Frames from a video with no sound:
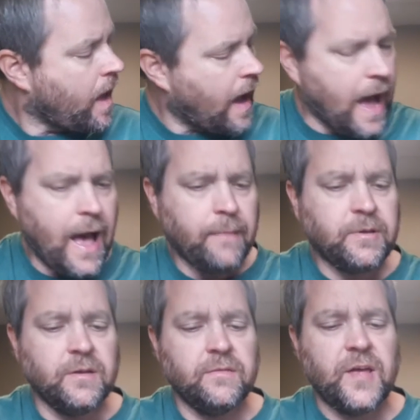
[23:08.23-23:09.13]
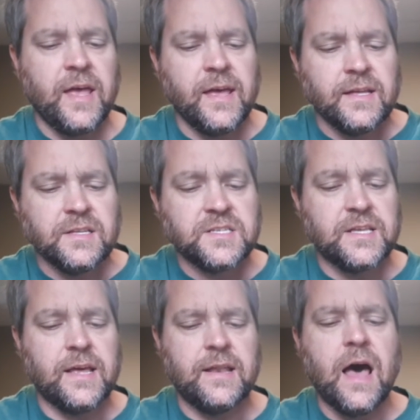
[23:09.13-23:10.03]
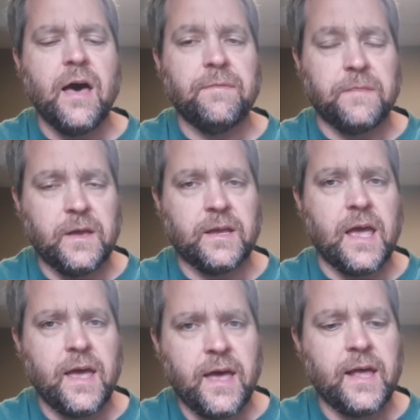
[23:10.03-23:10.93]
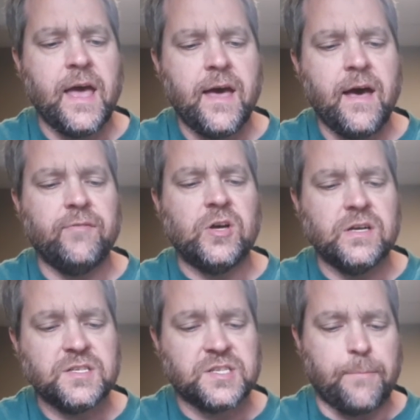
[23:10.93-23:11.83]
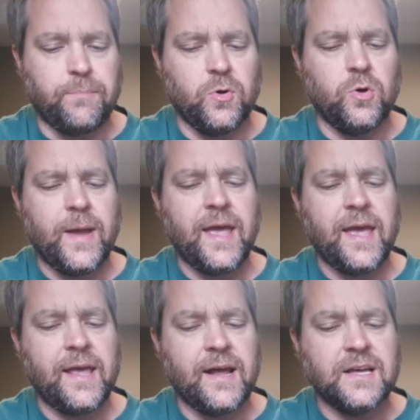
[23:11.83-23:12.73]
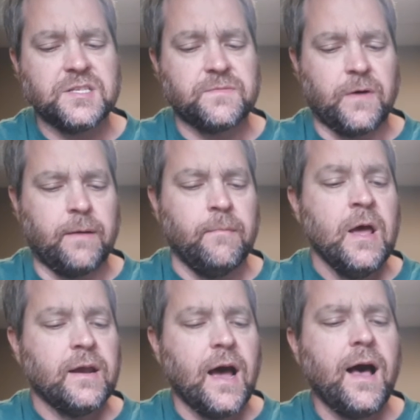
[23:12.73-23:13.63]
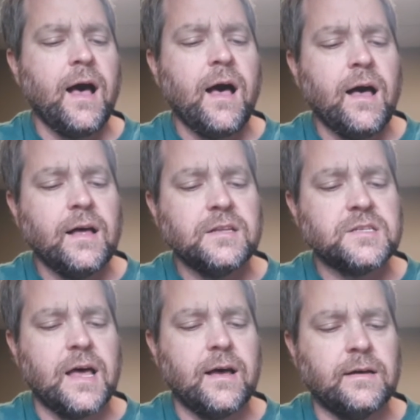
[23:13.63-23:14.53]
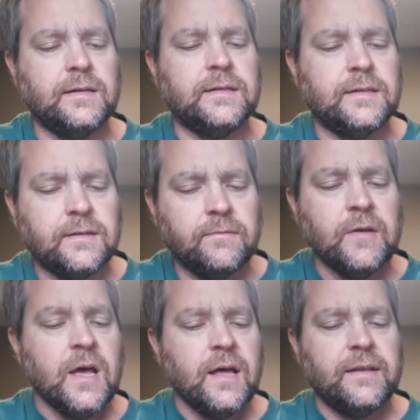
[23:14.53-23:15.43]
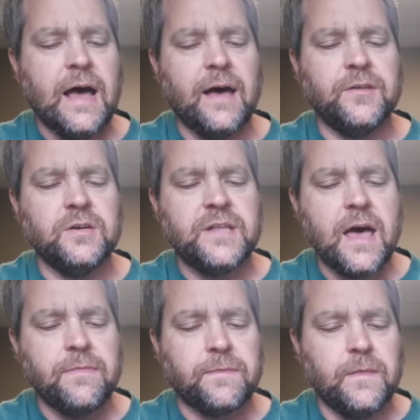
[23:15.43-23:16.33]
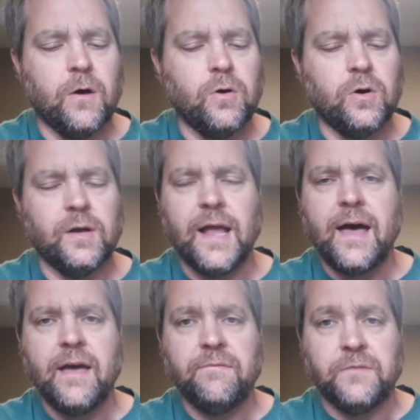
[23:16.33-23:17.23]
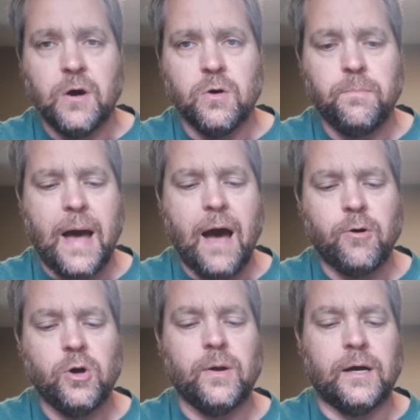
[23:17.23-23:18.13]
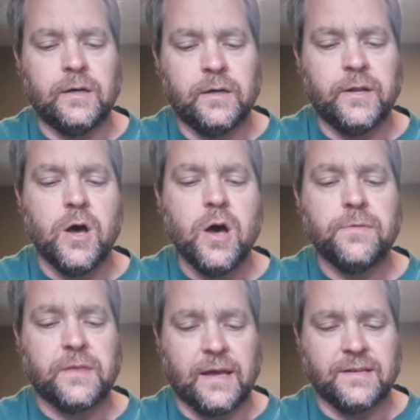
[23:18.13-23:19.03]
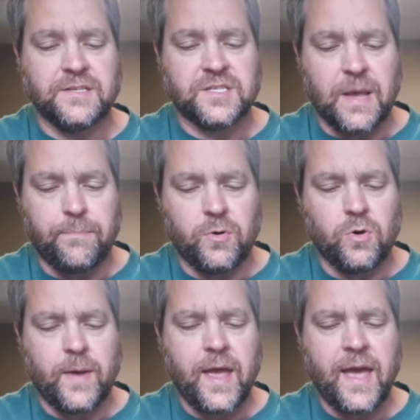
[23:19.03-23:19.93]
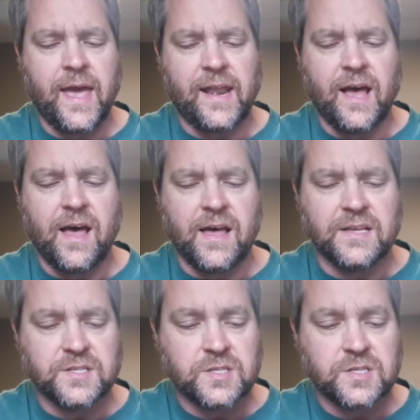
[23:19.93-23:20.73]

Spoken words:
I'm convinced that nothing can ever separate us from God's love. Neither death nor life, no power on earth can separate us.